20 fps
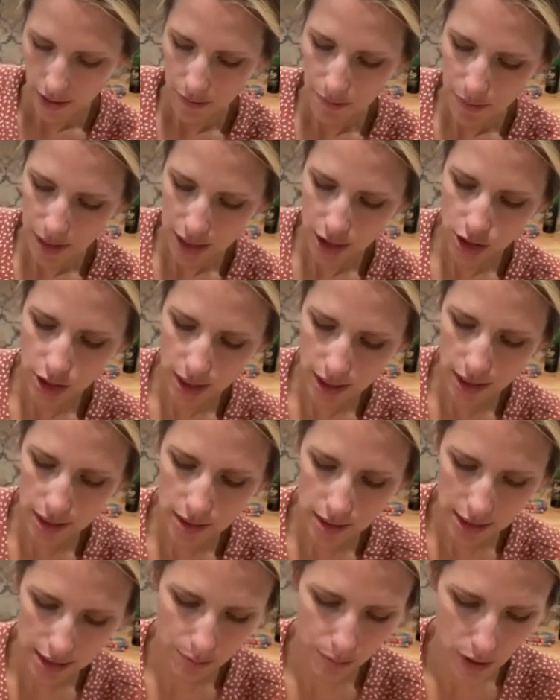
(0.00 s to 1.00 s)
Pinching and
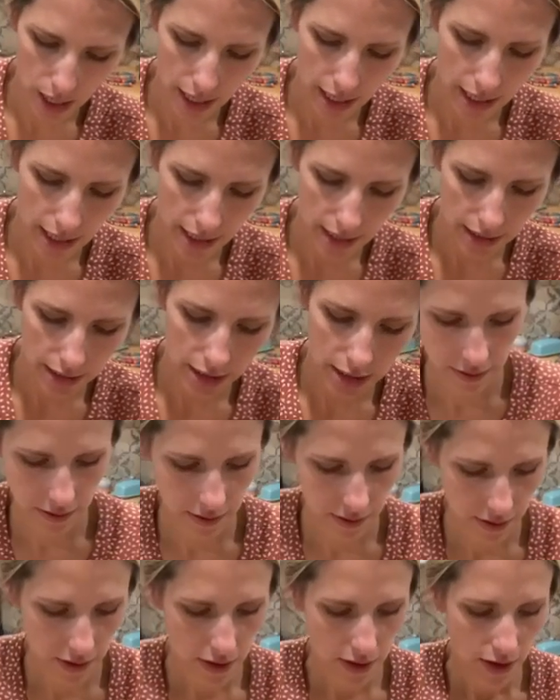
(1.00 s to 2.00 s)
spreading.
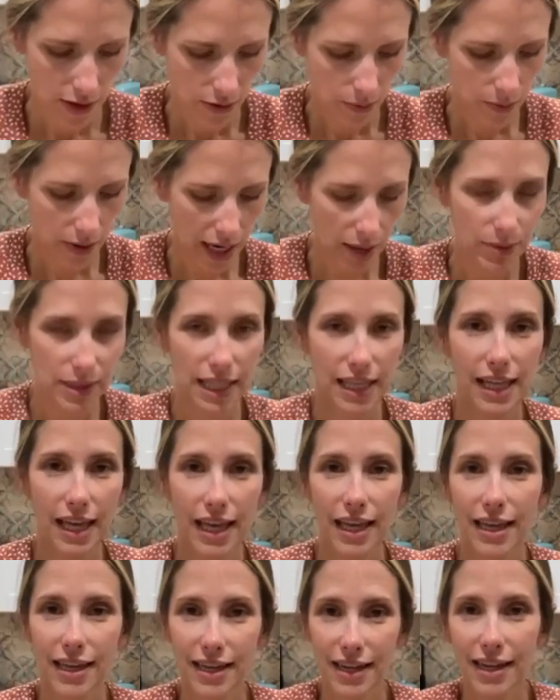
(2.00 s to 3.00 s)
When I was a
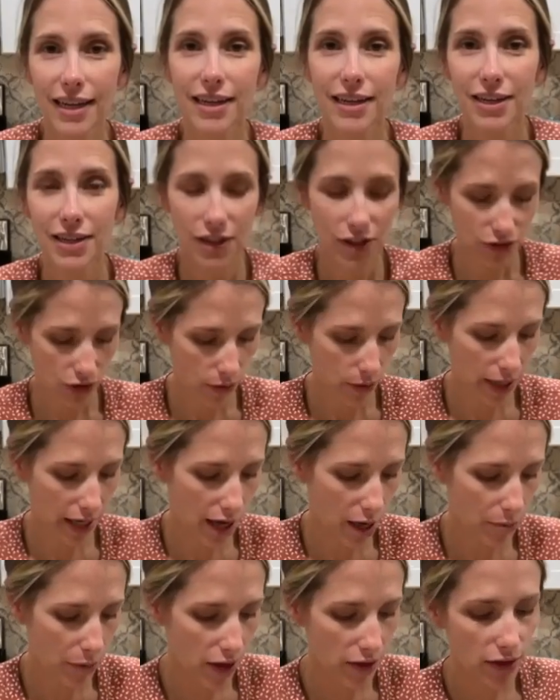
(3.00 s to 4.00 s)
kid, growing
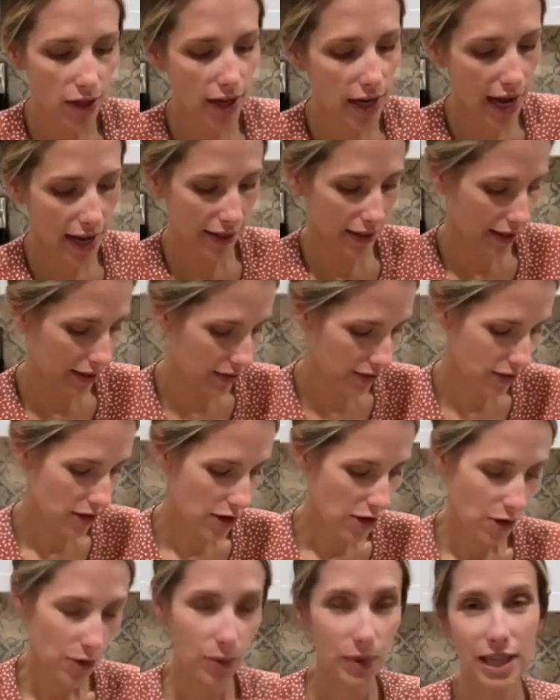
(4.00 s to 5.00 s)
up on Long Island,
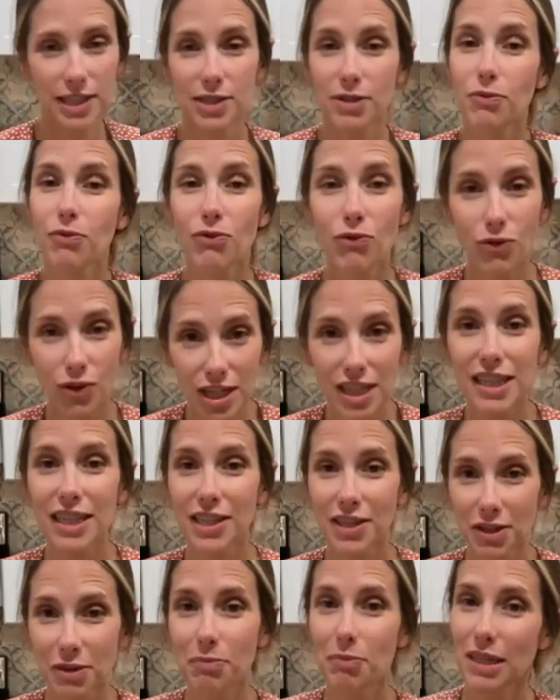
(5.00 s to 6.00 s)
we had some really good